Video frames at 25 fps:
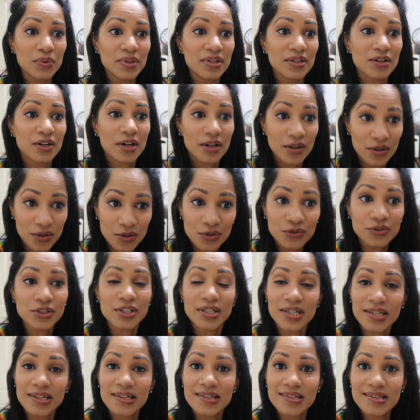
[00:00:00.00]
the
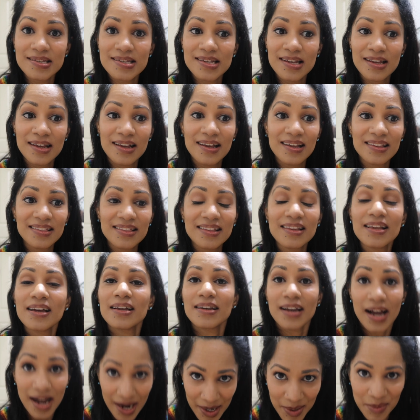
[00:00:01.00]
conclusion is
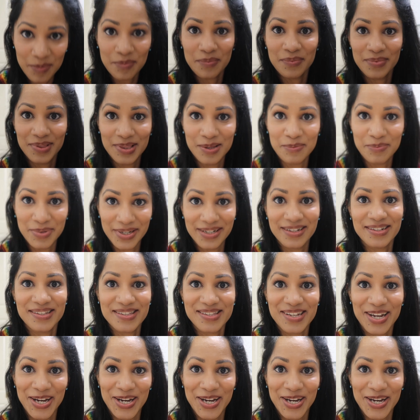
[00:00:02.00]
that I'm the biggest